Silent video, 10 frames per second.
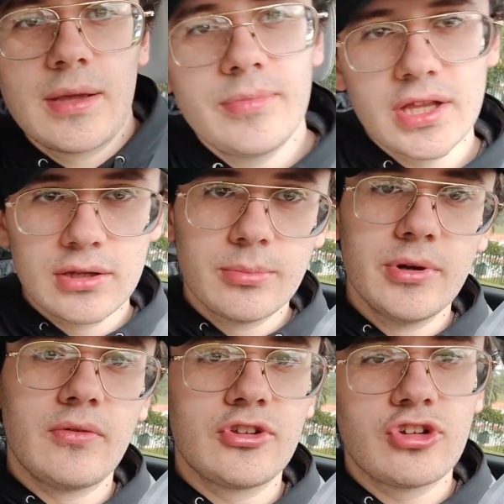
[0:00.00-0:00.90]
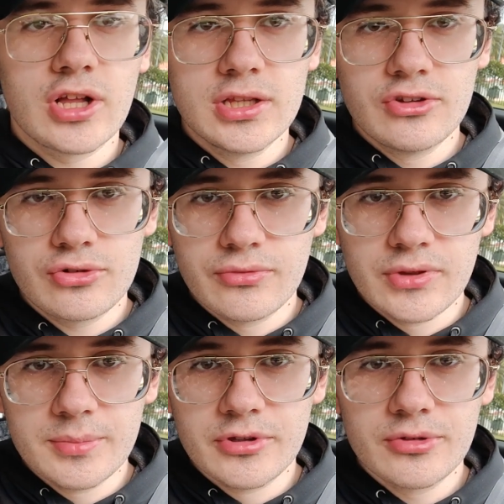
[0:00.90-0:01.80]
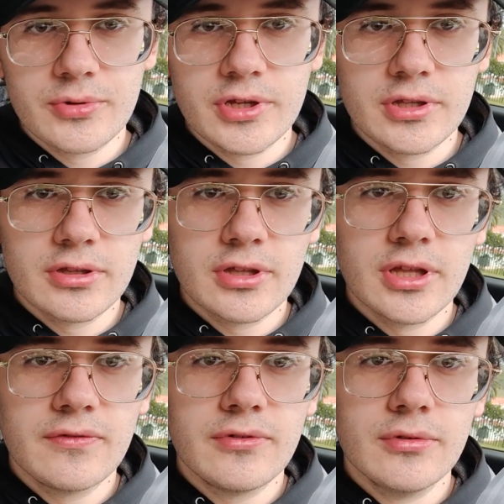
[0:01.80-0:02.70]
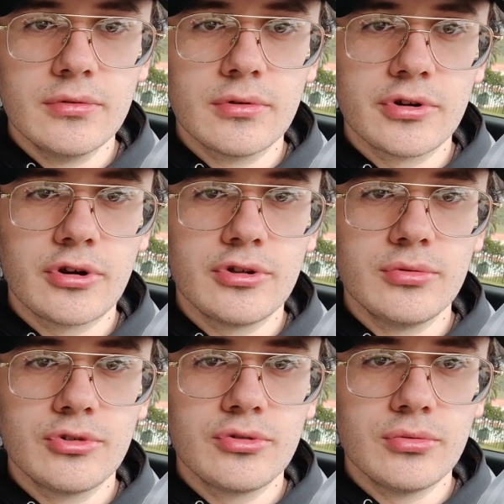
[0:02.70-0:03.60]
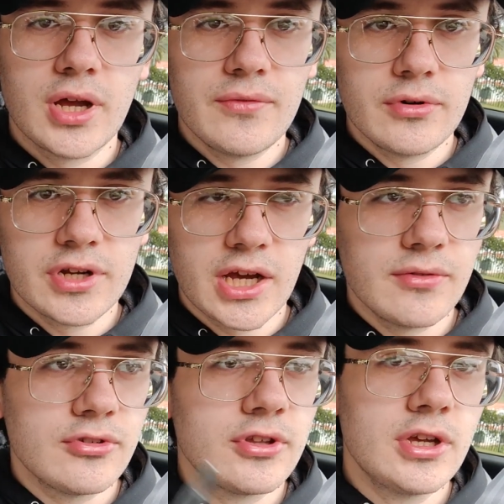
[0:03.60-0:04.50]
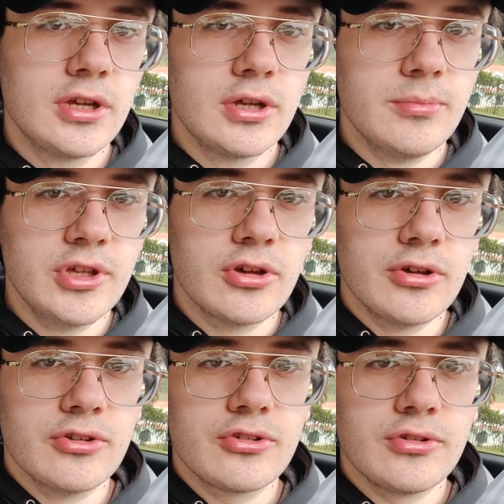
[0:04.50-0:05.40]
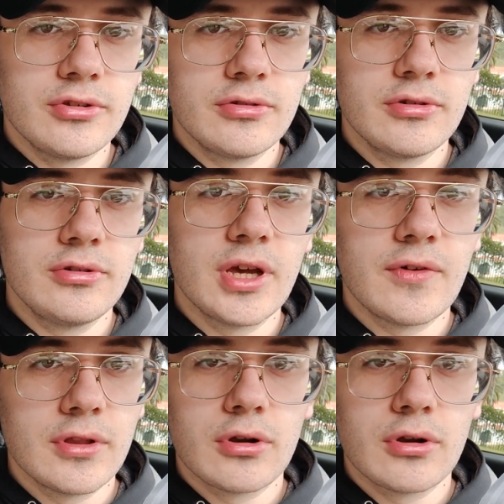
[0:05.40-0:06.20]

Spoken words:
can be a little bit of a challenge to flip this thing if you are not used to heavier knives, because you have a